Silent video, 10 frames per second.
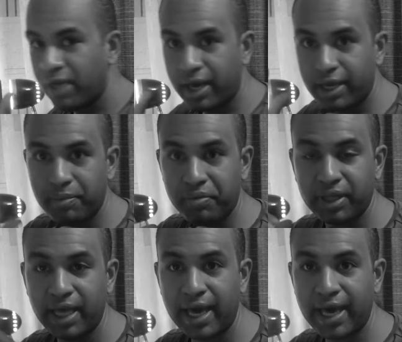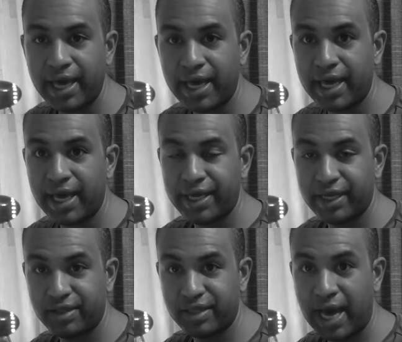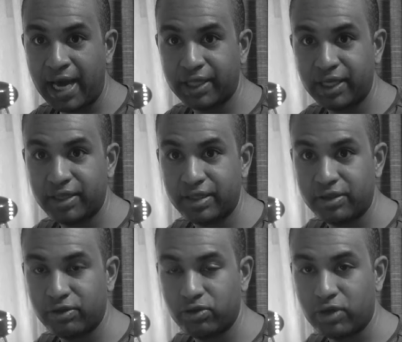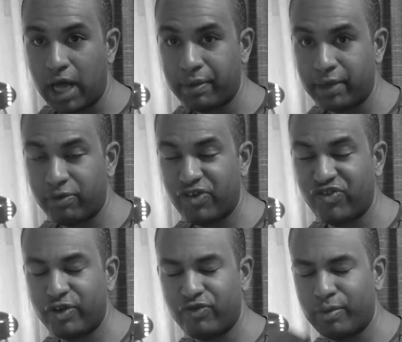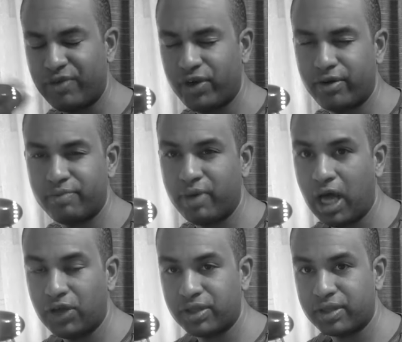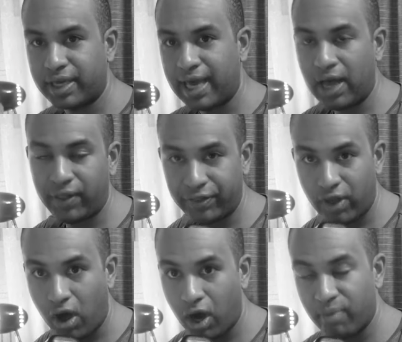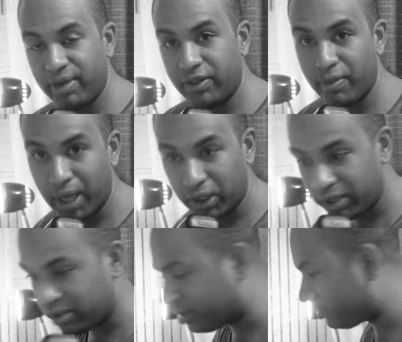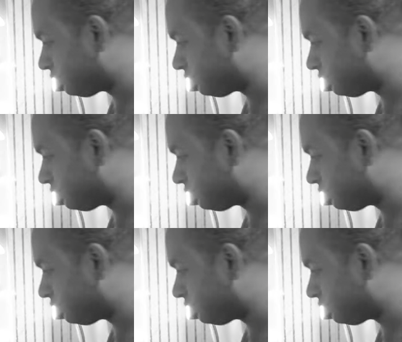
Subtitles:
not going to play it exactly because it's a little too complicated for my fingers, but I'll just like outline the harmony and the melodies.